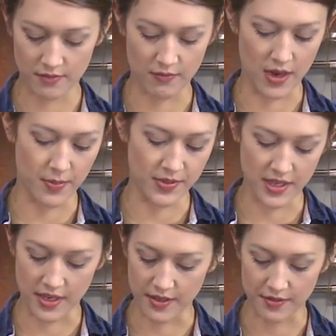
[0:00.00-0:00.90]
red
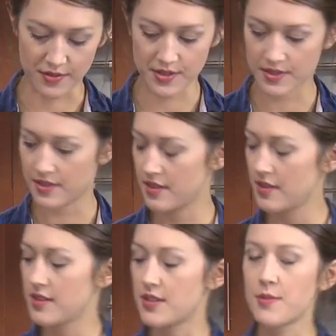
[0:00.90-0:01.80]
potatoes,
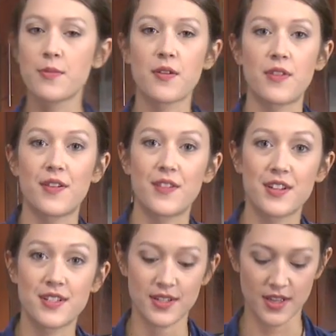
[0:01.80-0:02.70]
some of my
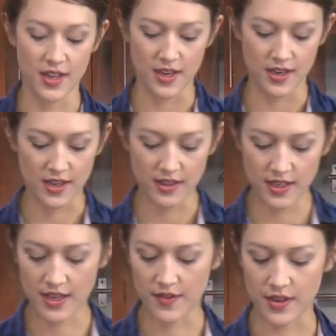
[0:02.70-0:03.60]
favorites. And I
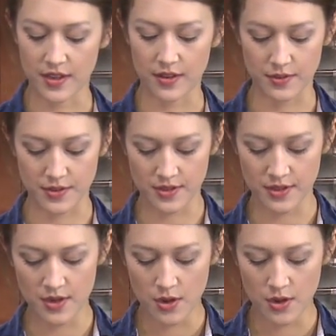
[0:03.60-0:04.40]
like having those